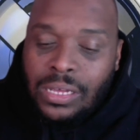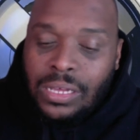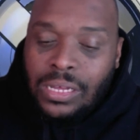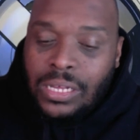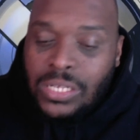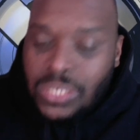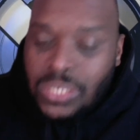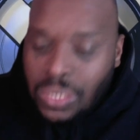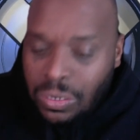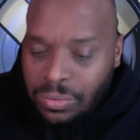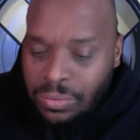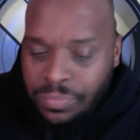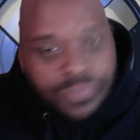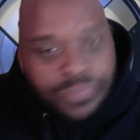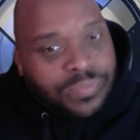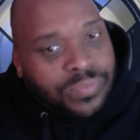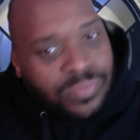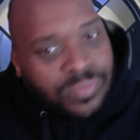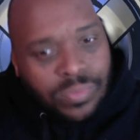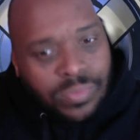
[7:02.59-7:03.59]
So
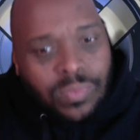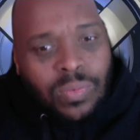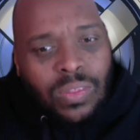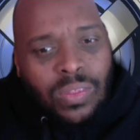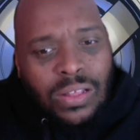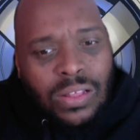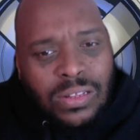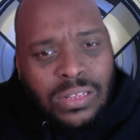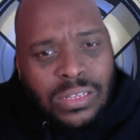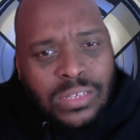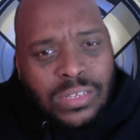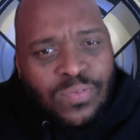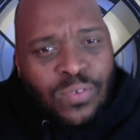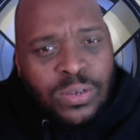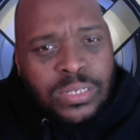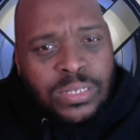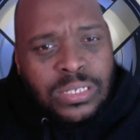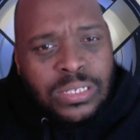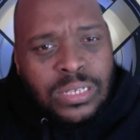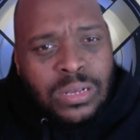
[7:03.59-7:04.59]
this
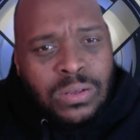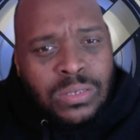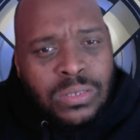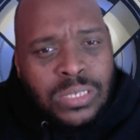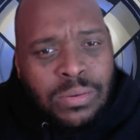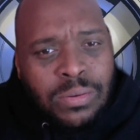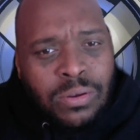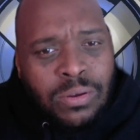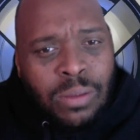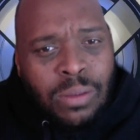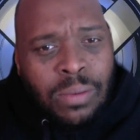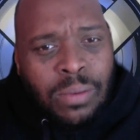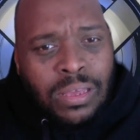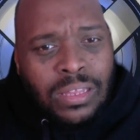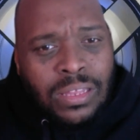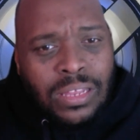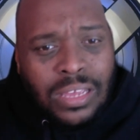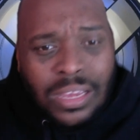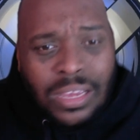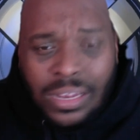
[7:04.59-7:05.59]
1407 Greymalkin
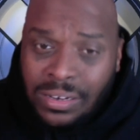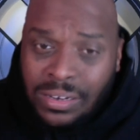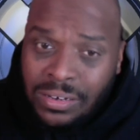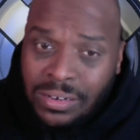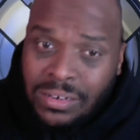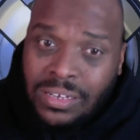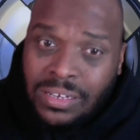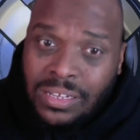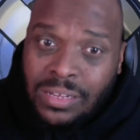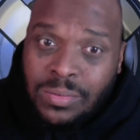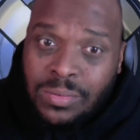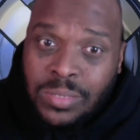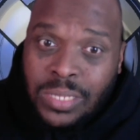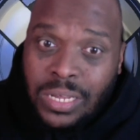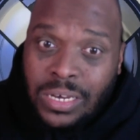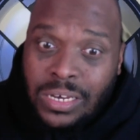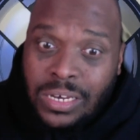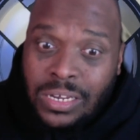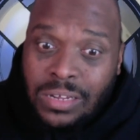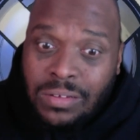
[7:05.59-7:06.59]
Lane. I'm
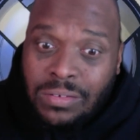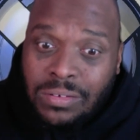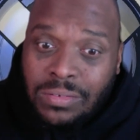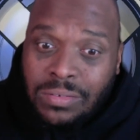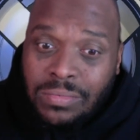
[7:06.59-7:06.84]
signing out.